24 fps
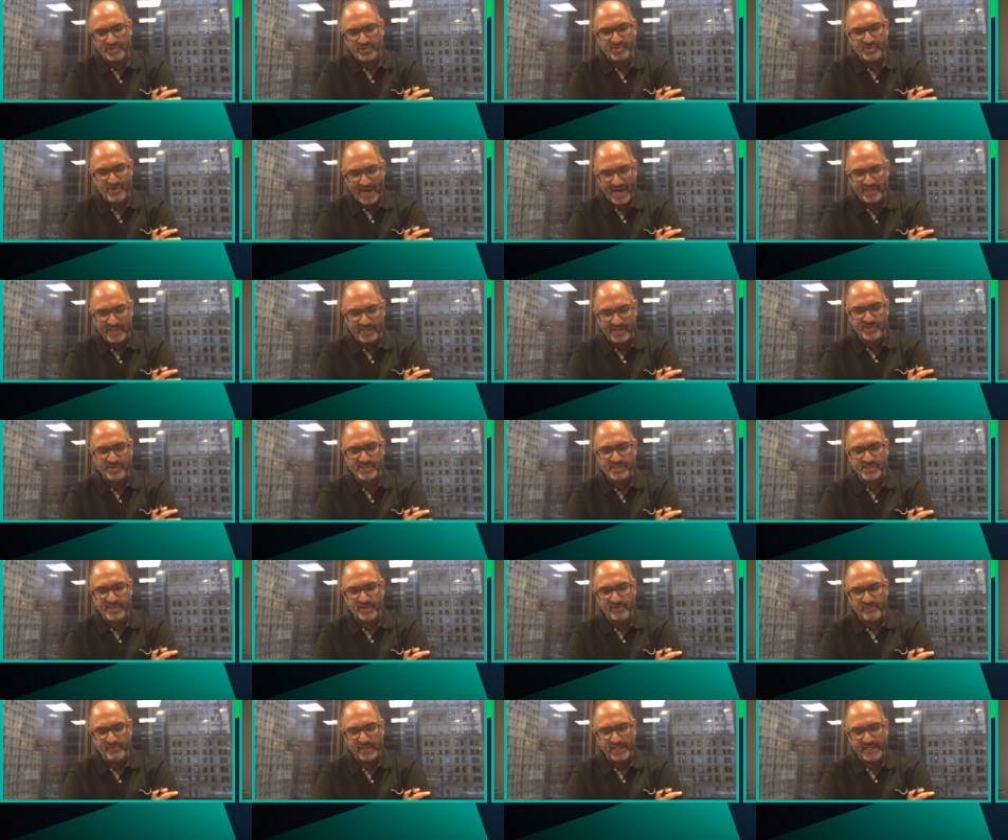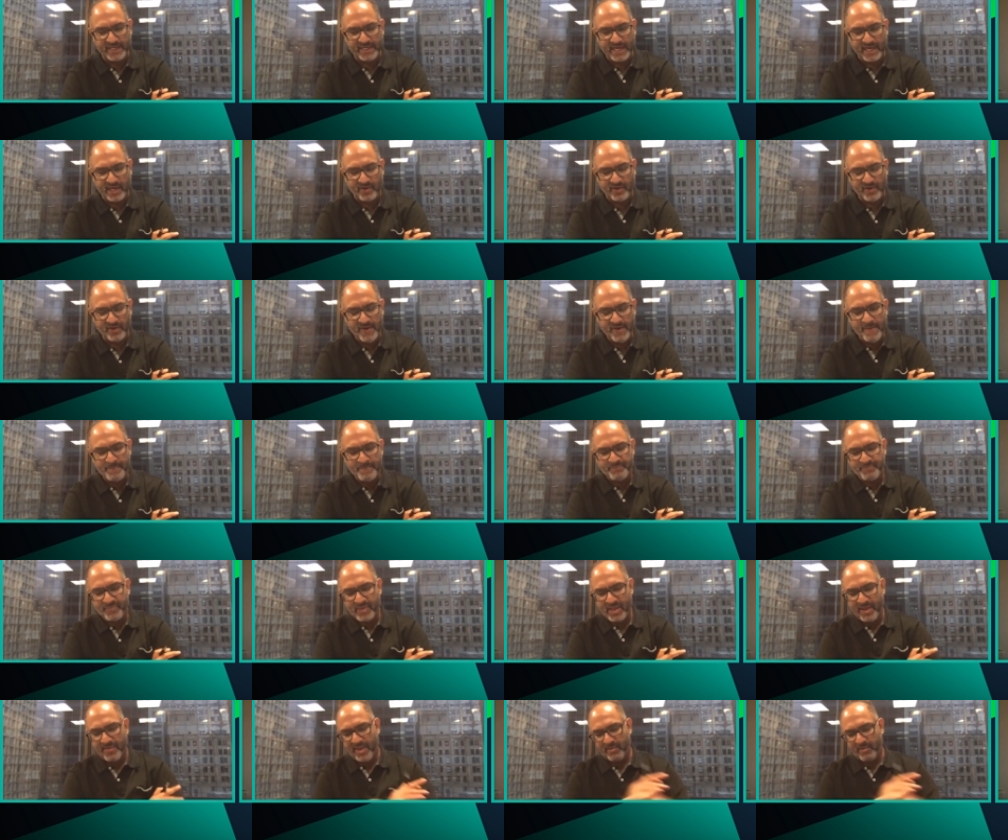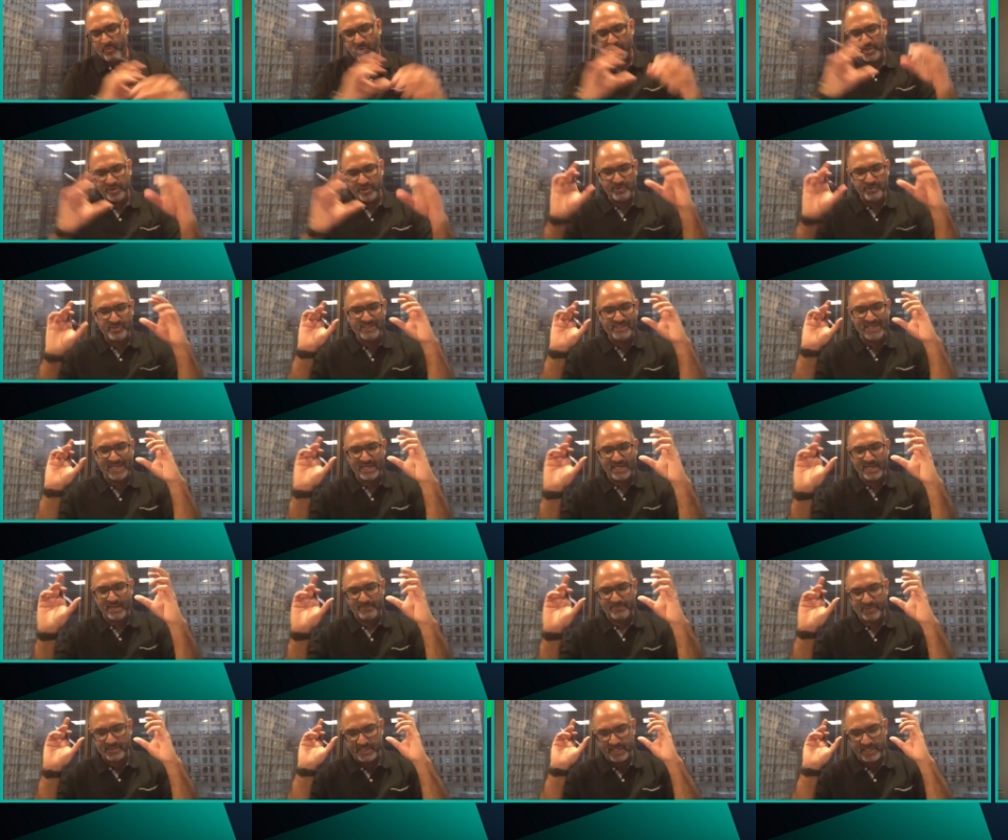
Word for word: or strategies that you've laid out, and then when you set it up to